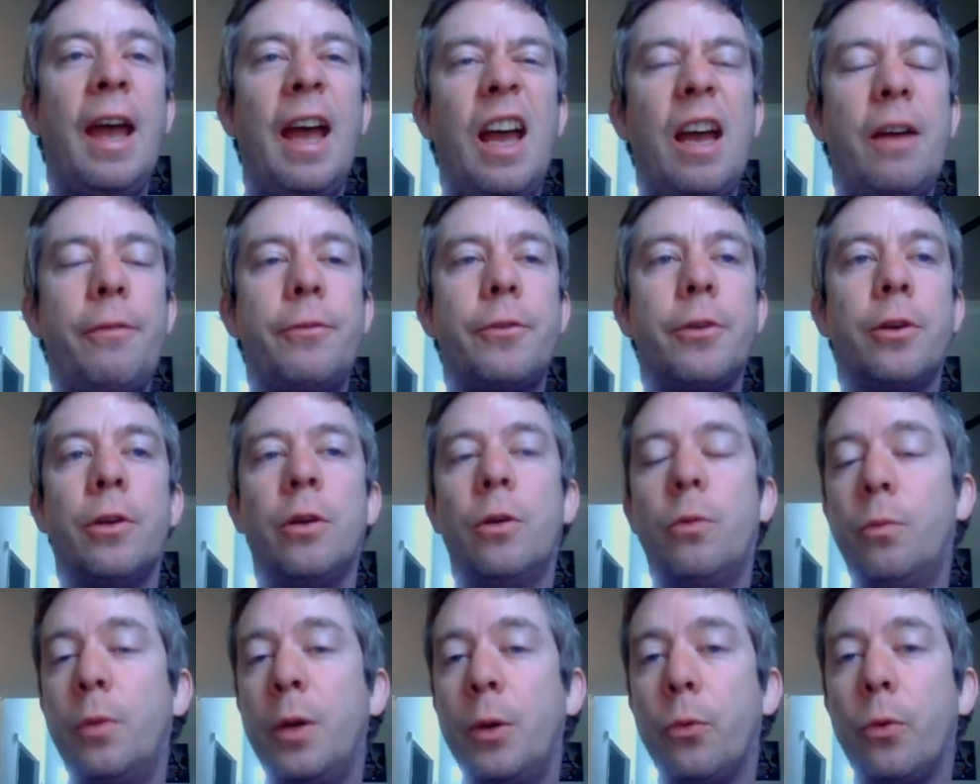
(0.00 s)

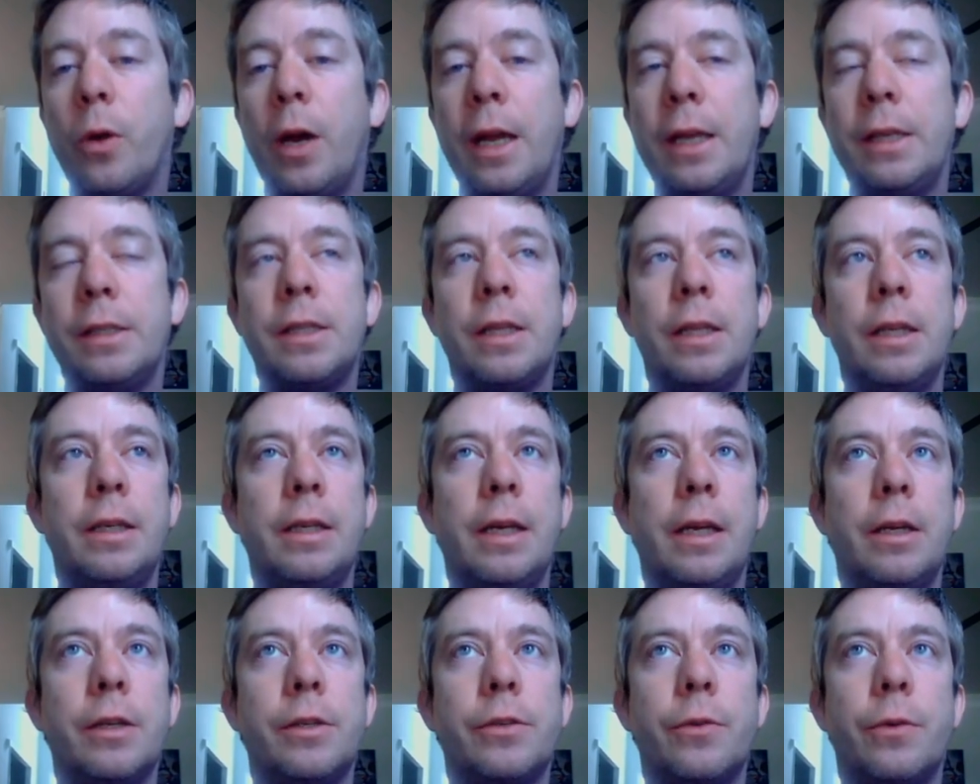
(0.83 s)
after we write to the
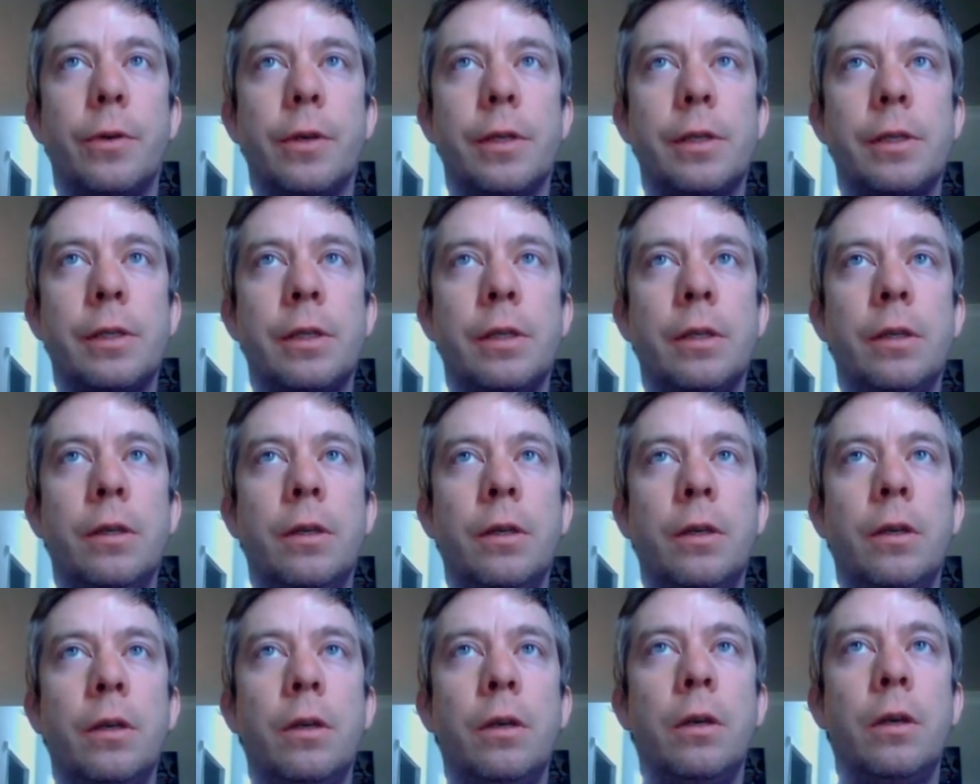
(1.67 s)
data source.
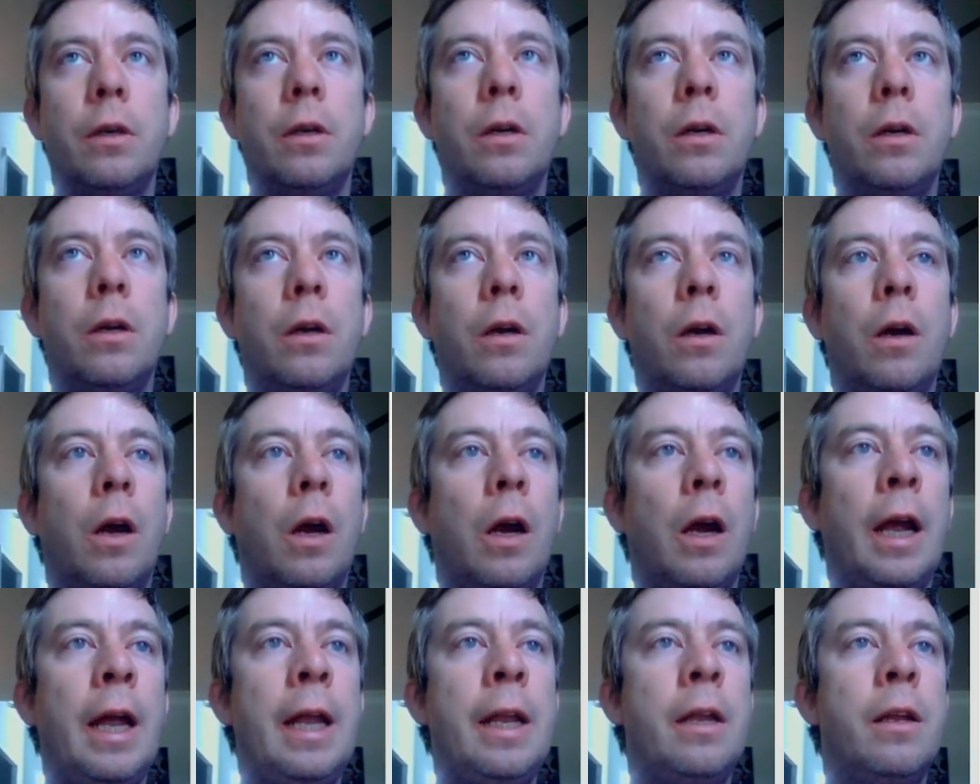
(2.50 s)
All
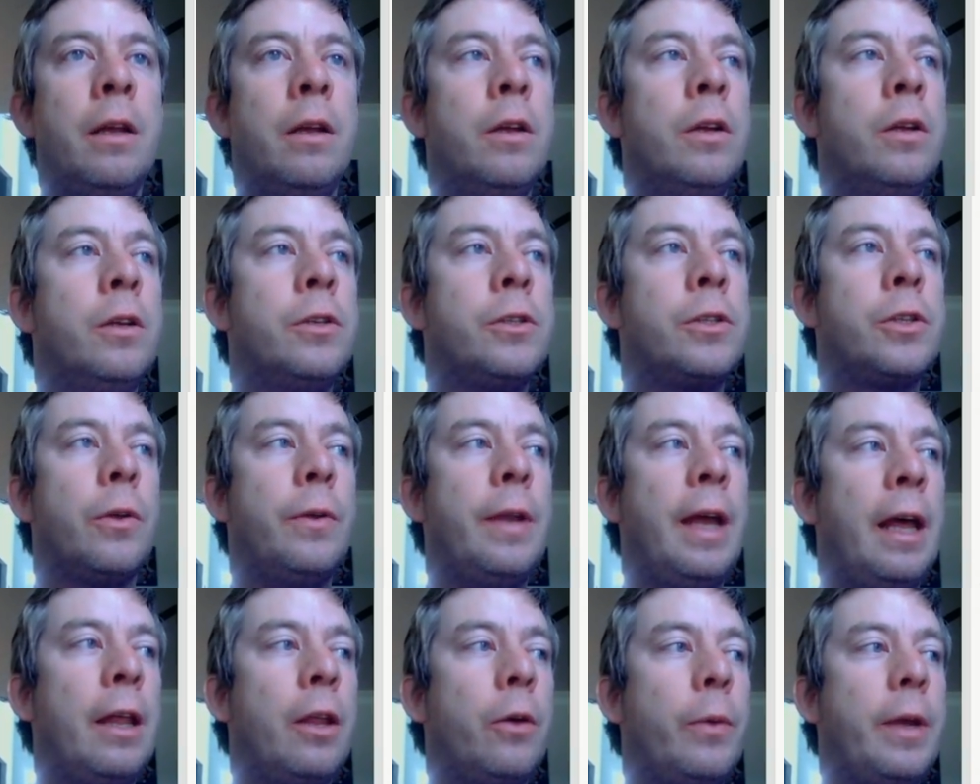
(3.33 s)
right, so
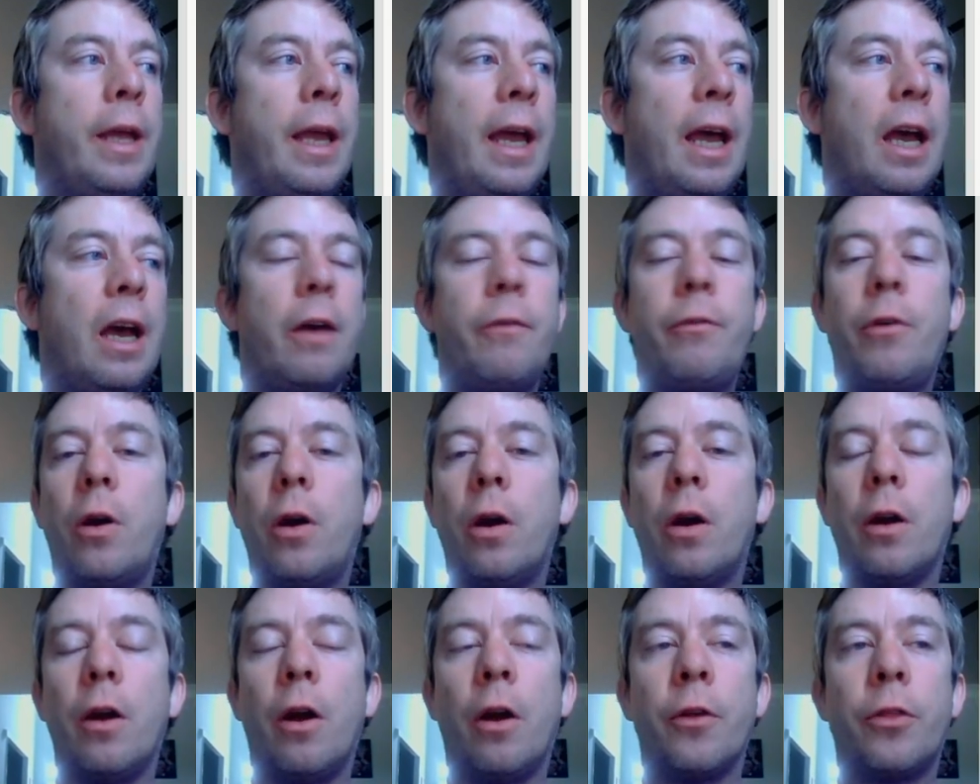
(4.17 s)
now that we have
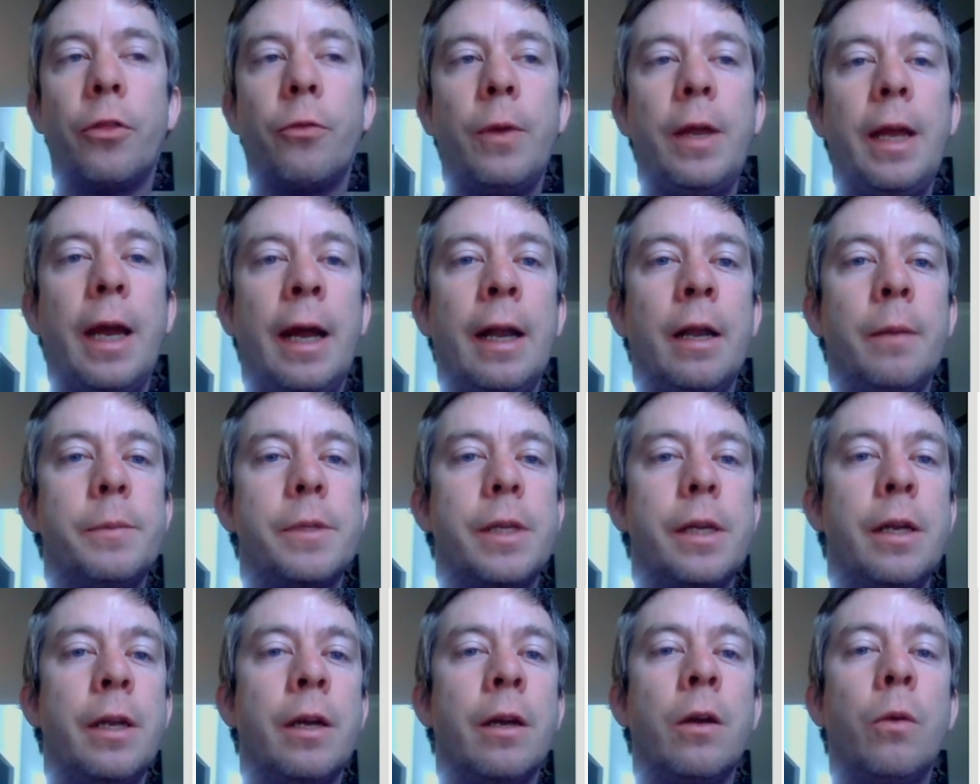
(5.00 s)
our, our three items
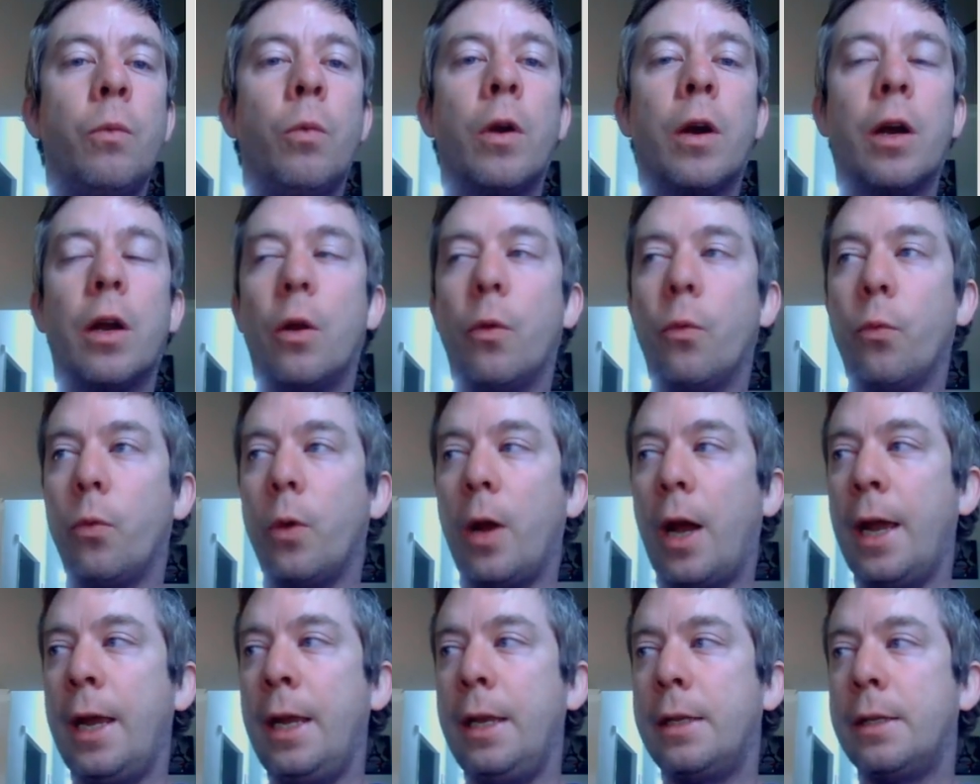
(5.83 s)
in here, we're gonna
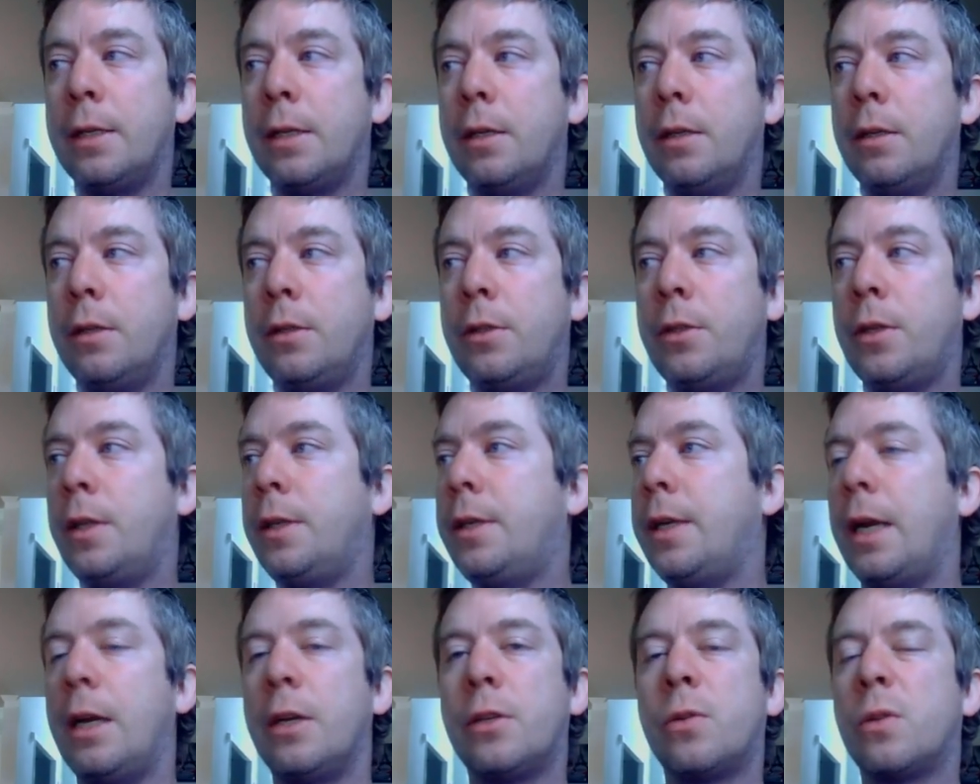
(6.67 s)
write to the
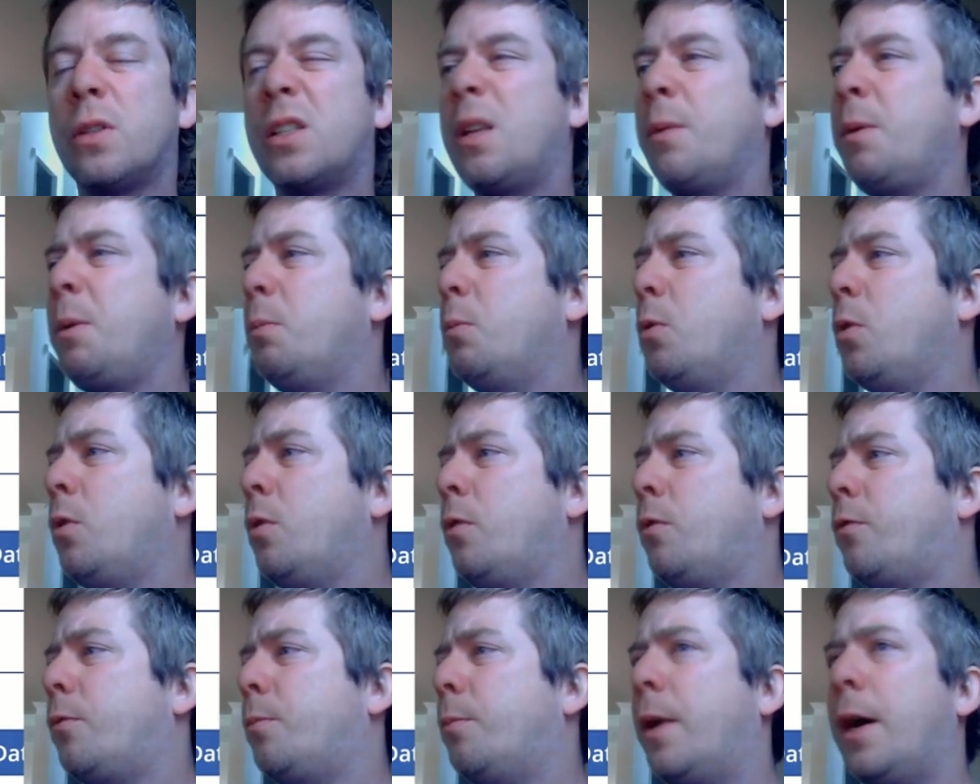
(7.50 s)
data source. Let me
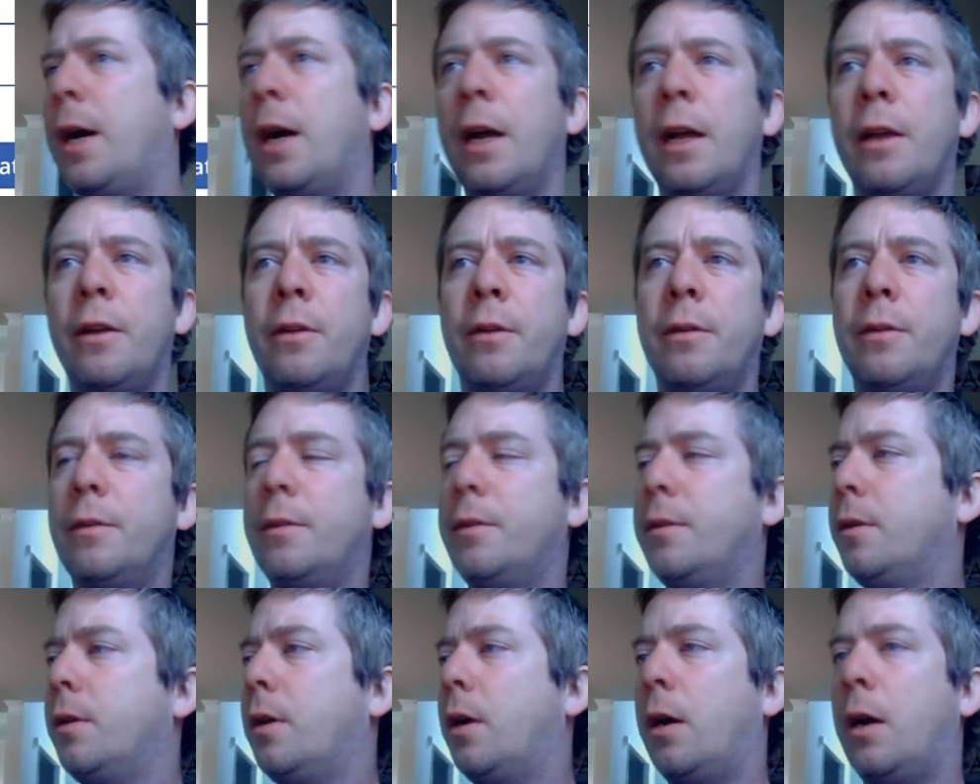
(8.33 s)
move my
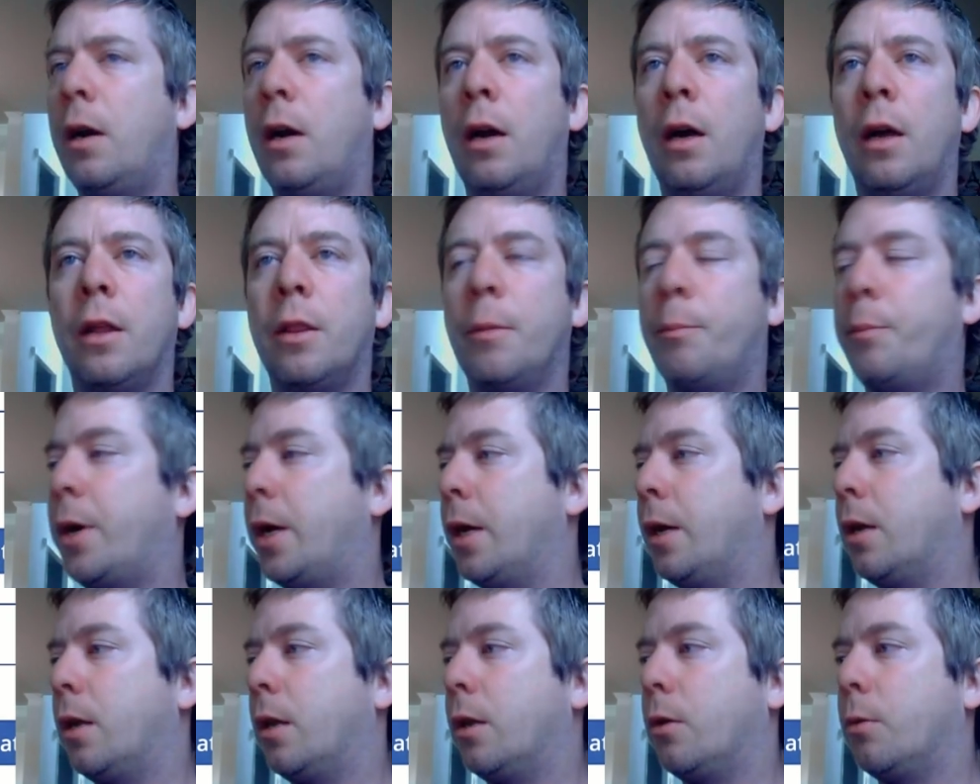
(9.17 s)
uh, the
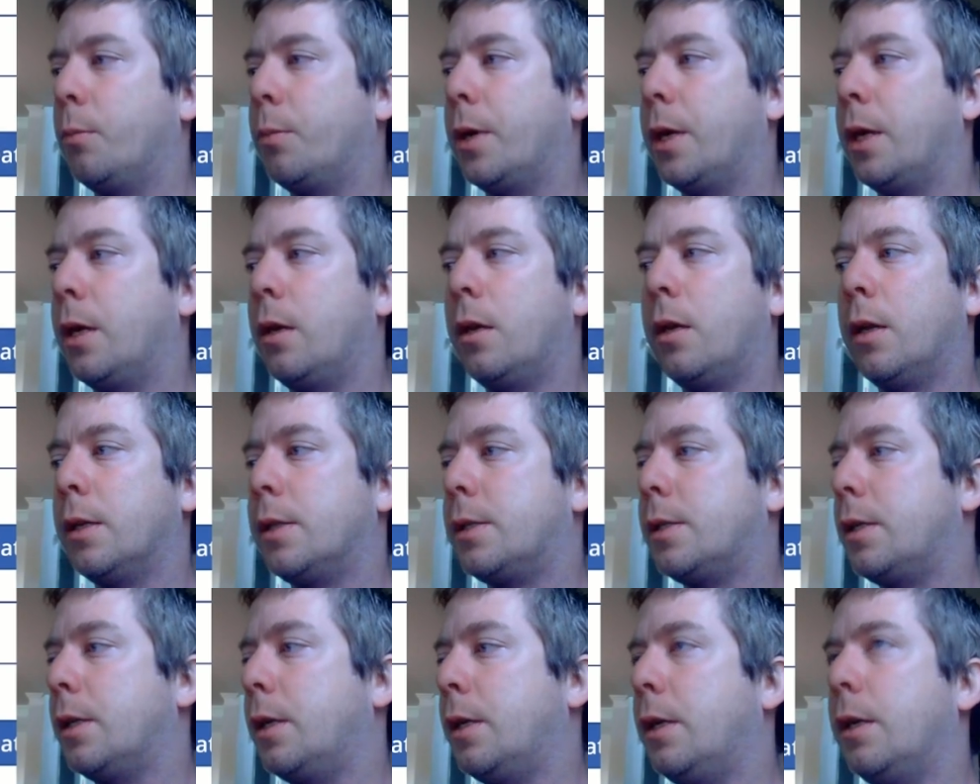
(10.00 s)
button a little bit.
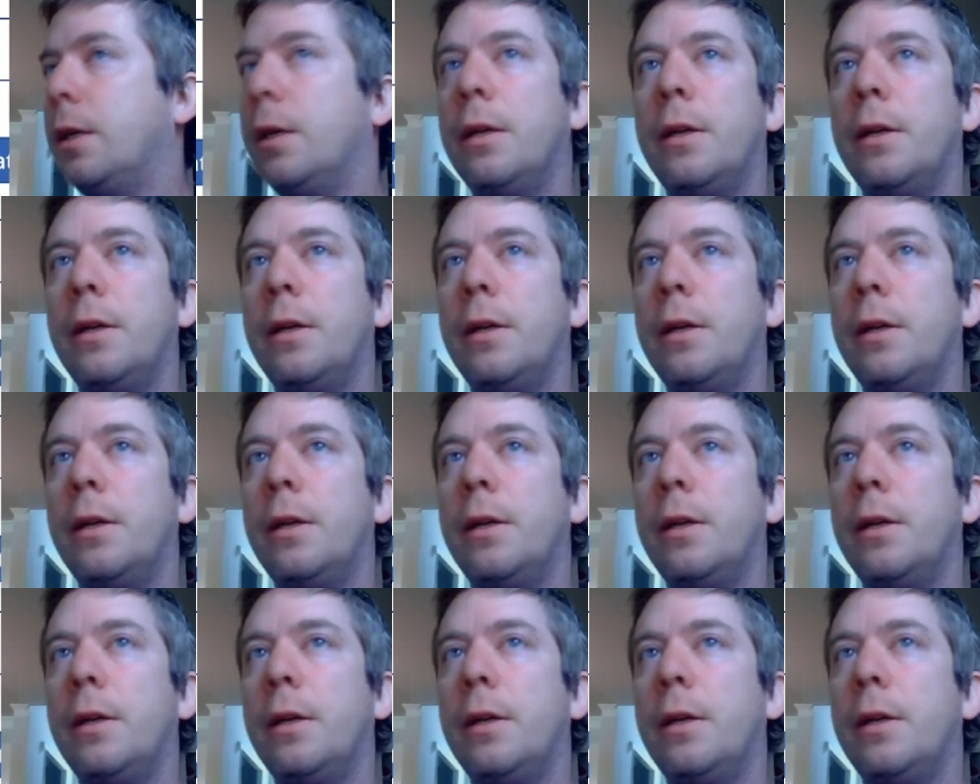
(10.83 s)
Let's see.